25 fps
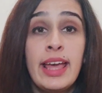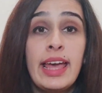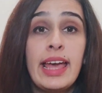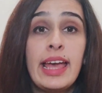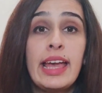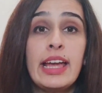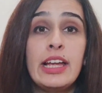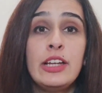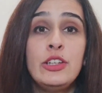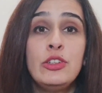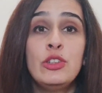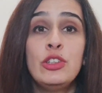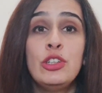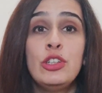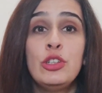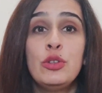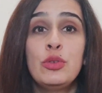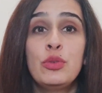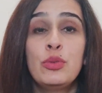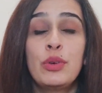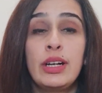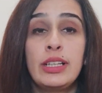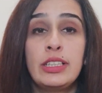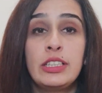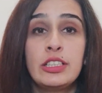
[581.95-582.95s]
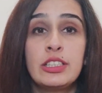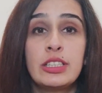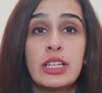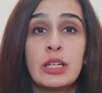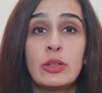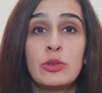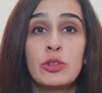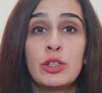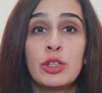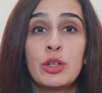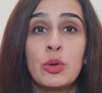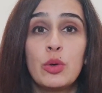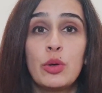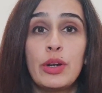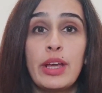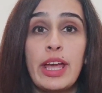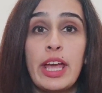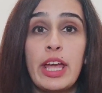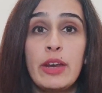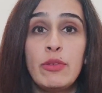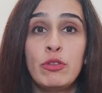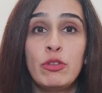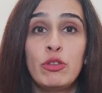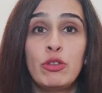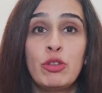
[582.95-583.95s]
And you need to file a South Dakota
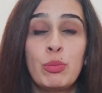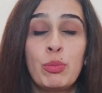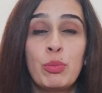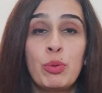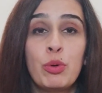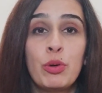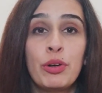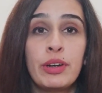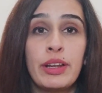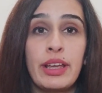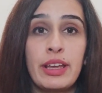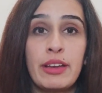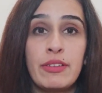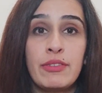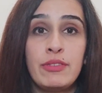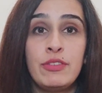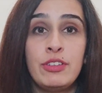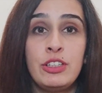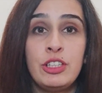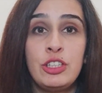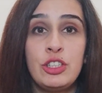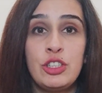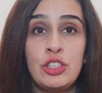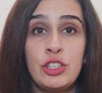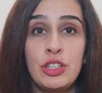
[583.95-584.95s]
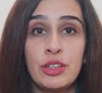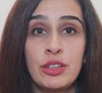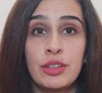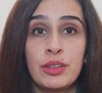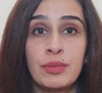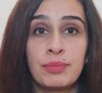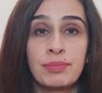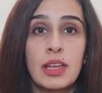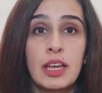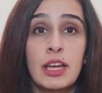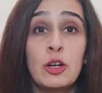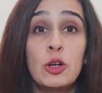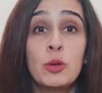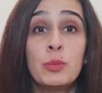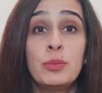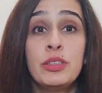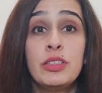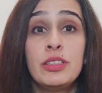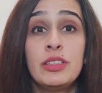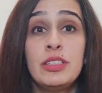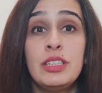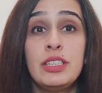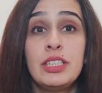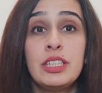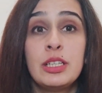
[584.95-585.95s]
annual report every year. I hope this
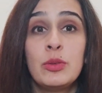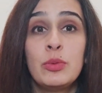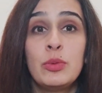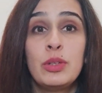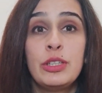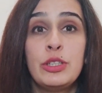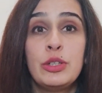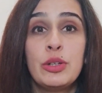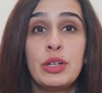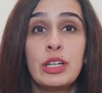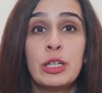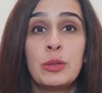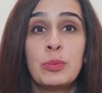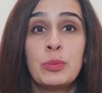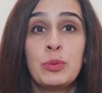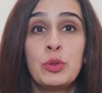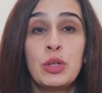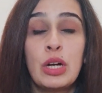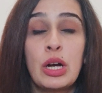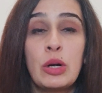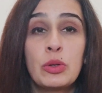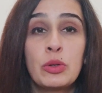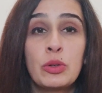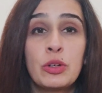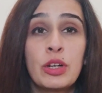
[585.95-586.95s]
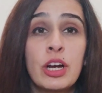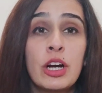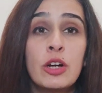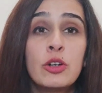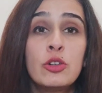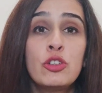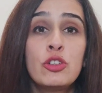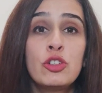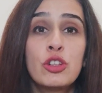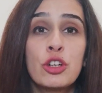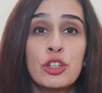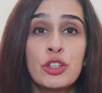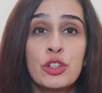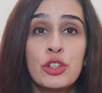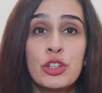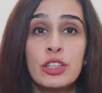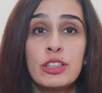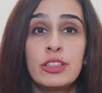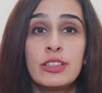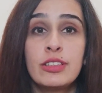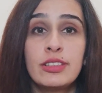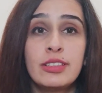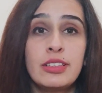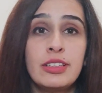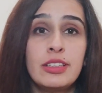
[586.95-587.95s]
detailed video helped you out on how to start your
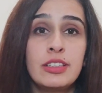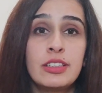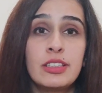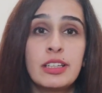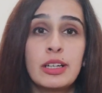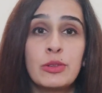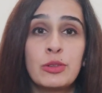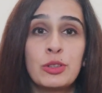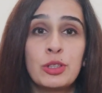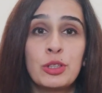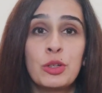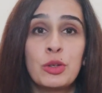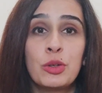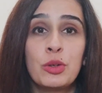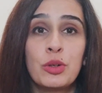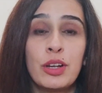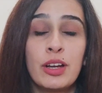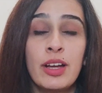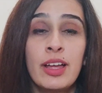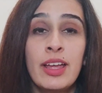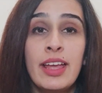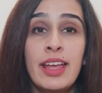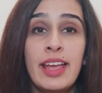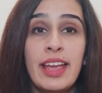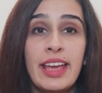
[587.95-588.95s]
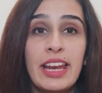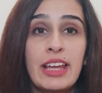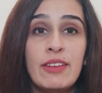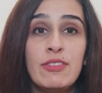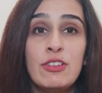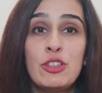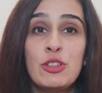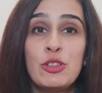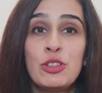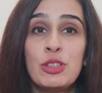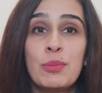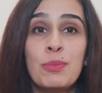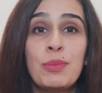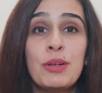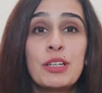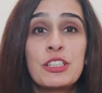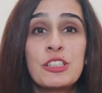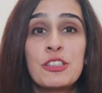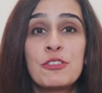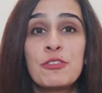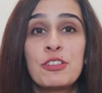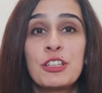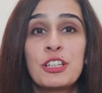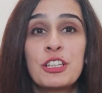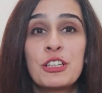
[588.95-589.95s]
LLC in South Dakota. And I wish you the best
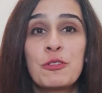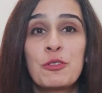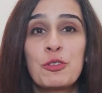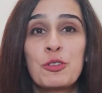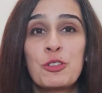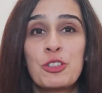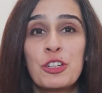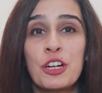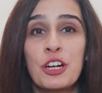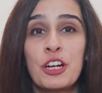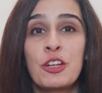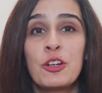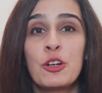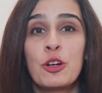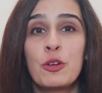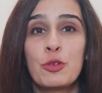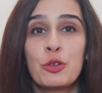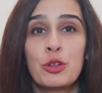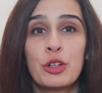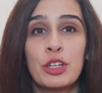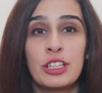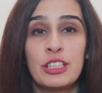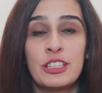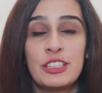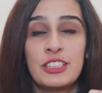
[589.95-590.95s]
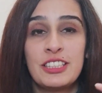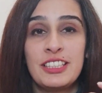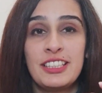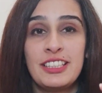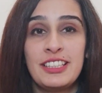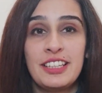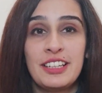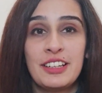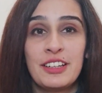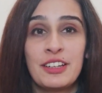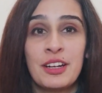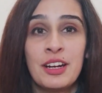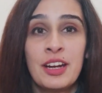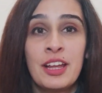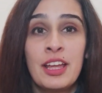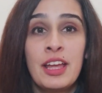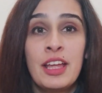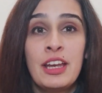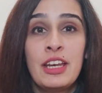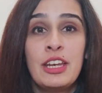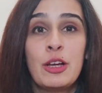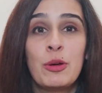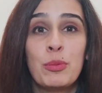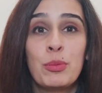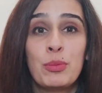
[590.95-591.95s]
of luck if you're starting off your LLC there.
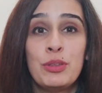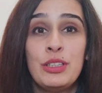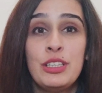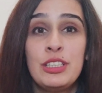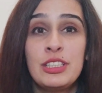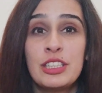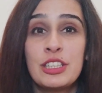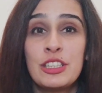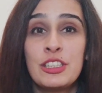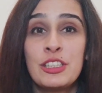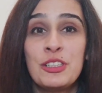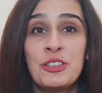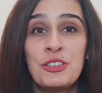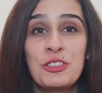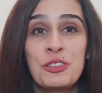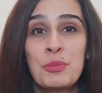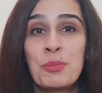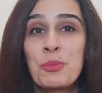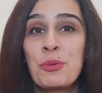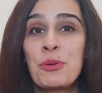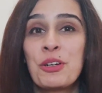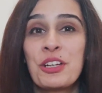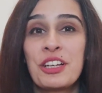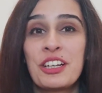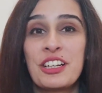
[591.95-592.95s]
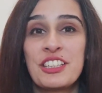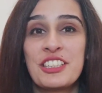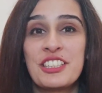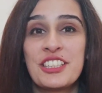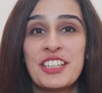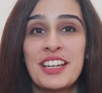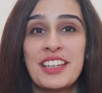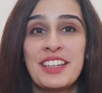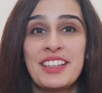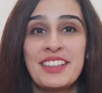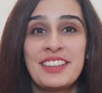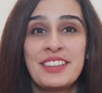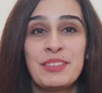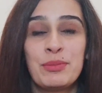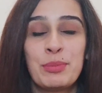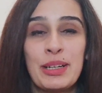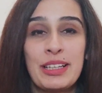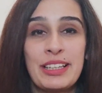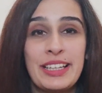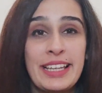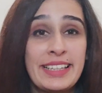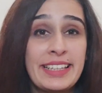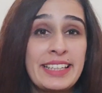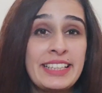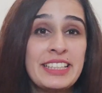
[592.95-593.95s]
Now, please continue supporting our channel by
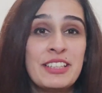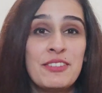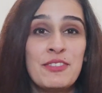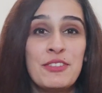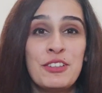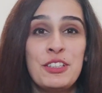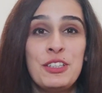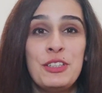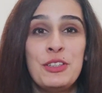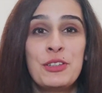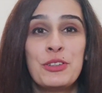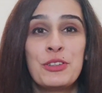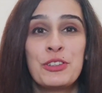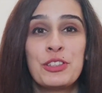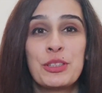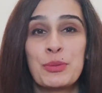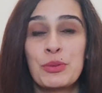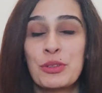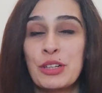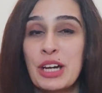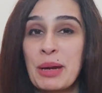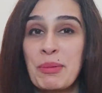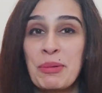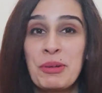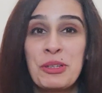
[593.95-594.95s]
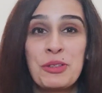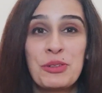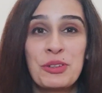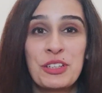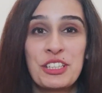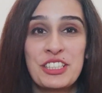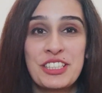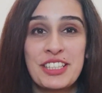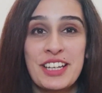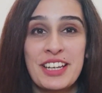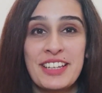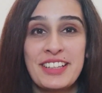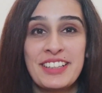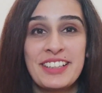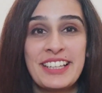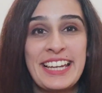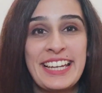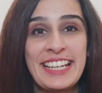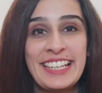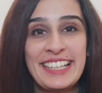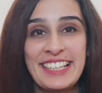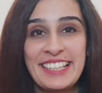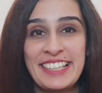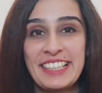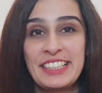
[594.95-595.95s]
liking the video, subscribing to our channel,
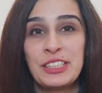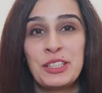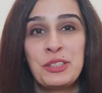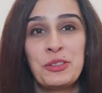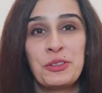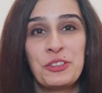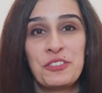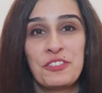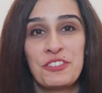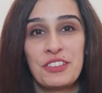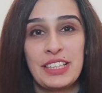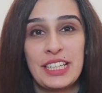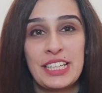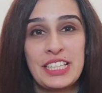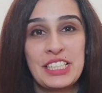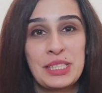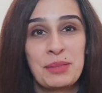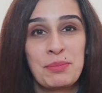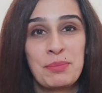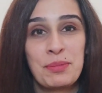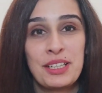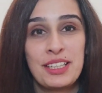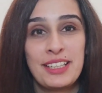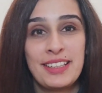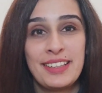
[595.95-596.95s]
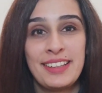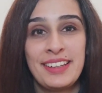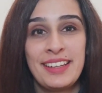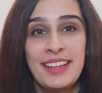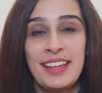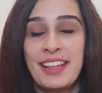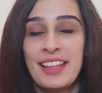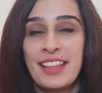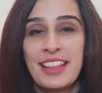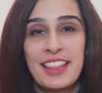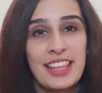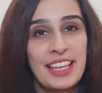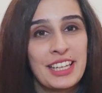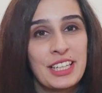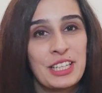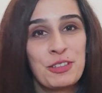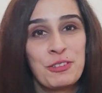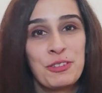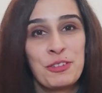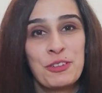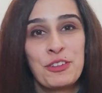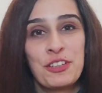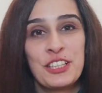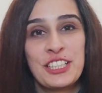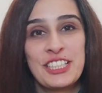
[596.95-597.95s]
and clicking the notification button. Thank you
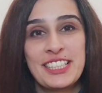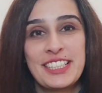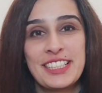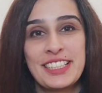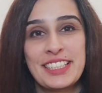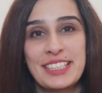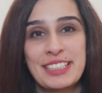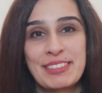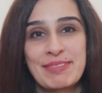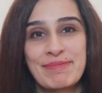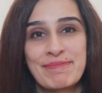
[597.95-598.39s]
for watching.